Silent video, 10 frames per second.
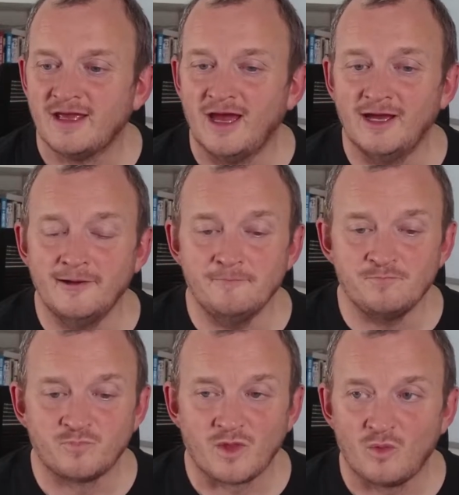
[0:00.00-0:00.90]

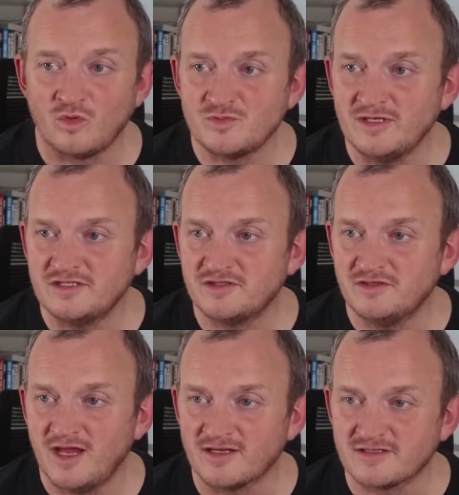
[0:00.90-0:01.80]
What do we need to
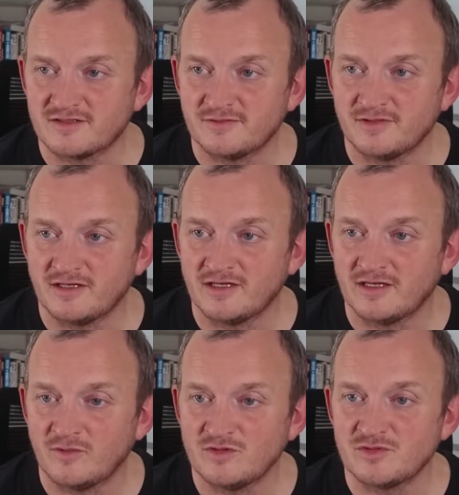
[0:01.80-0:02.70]
do next?
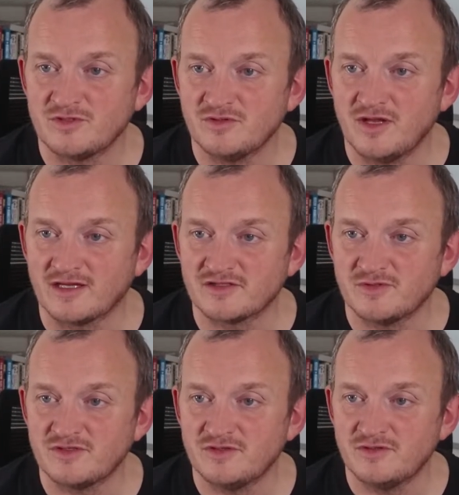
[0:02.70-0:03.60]
What should we do next? Should
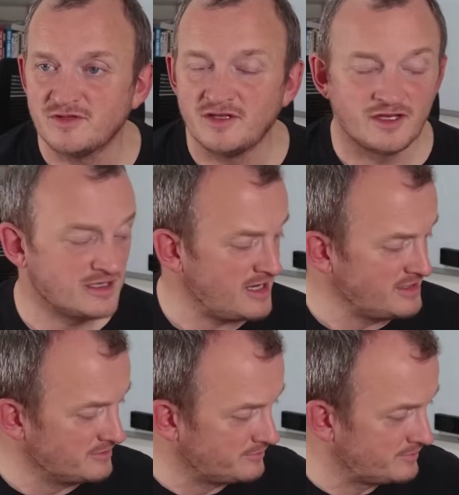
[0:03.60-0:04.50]
we do the
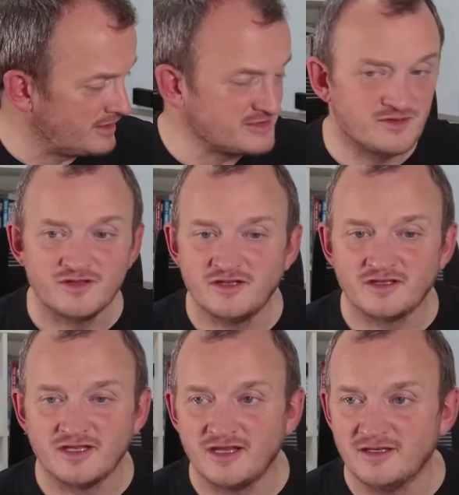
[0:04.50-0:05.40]
Ncnean? Let's do the
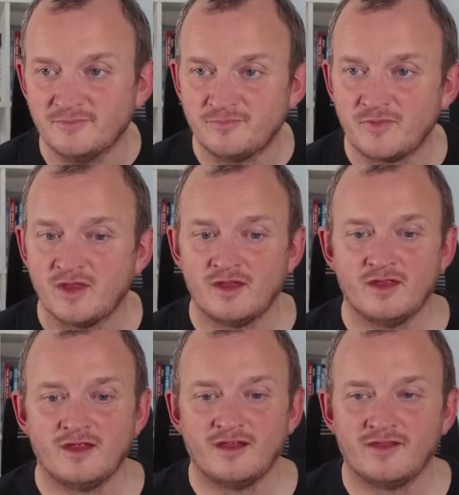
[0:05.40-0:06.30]
Ncnean.
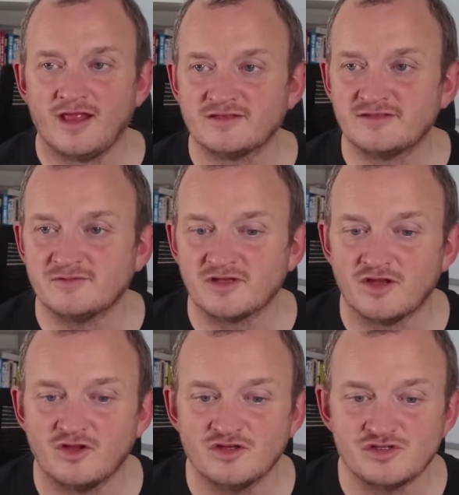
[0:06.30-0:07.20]
That seems
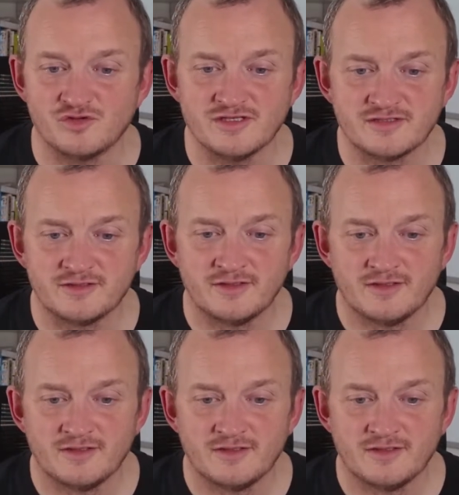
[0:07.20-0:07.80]
like a good choice.